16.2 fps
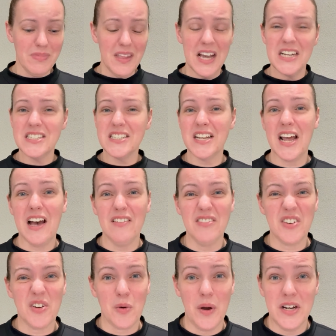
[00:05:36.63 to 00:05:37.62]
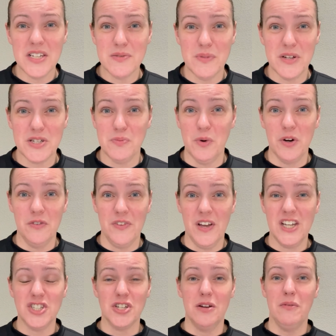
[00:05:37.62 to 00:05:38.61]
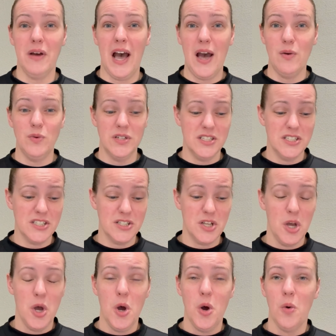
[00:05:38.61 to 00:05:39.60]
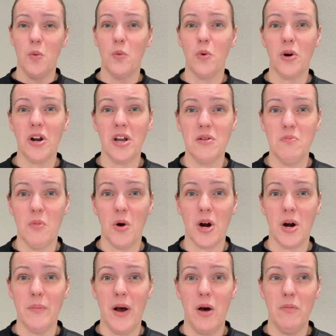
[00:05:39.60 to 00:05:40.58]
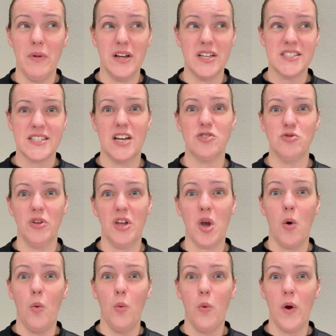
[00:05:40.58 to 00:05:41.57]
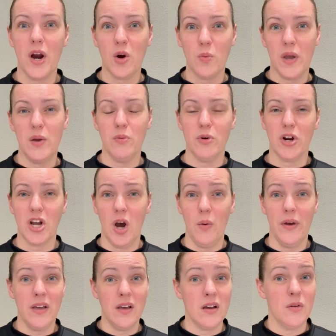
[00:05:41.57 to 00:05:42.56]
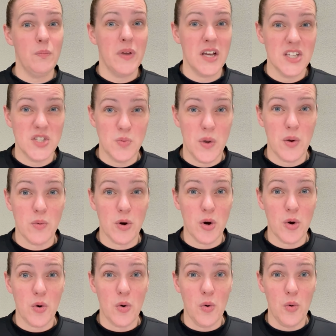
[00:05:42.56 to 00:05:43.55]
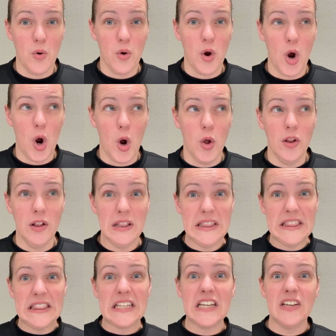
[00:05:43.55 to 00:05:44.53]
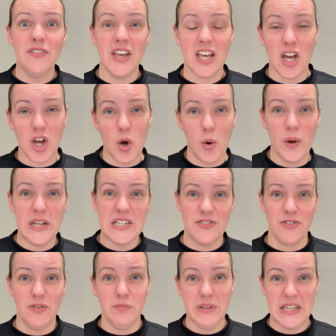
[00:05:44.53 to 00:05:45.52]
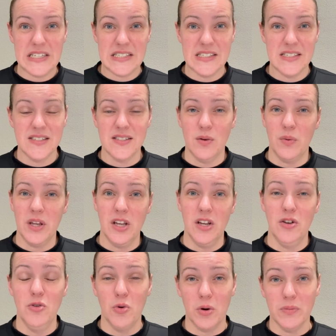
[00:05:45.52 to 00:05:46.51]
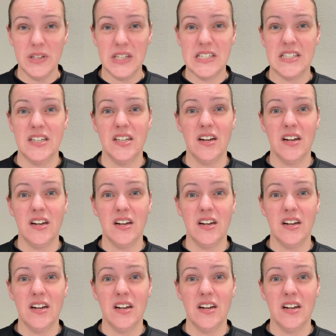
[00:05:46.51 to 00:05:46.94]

I didn't have quite as much motivation. I was worried more about my scheduling, where we were going, because we were leaving and going different places than we normally did,